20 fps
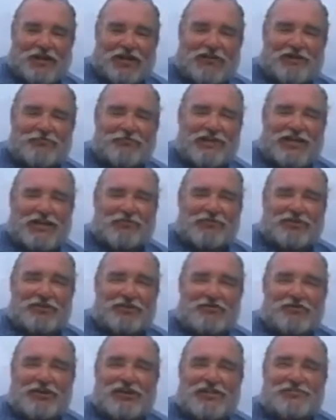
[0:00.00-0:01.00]
were, have been
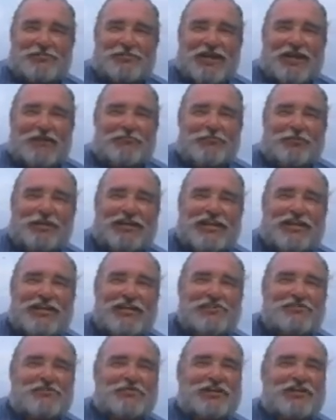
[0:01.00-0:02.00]
able to trace back
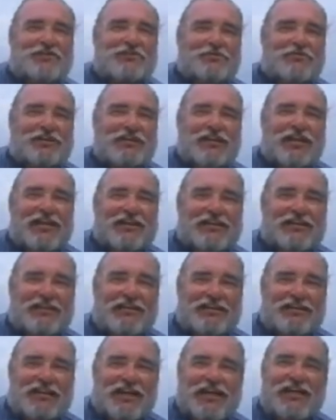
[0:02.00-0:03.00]
prehistory to
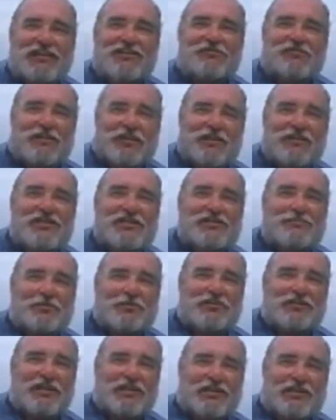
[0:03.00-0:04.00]
Atlantean days in this
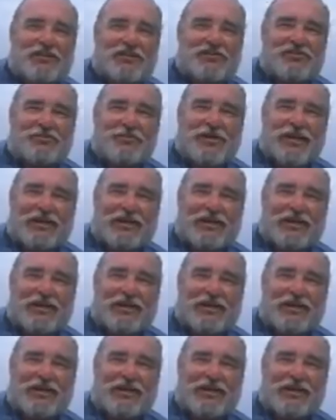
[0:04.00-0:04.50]
particular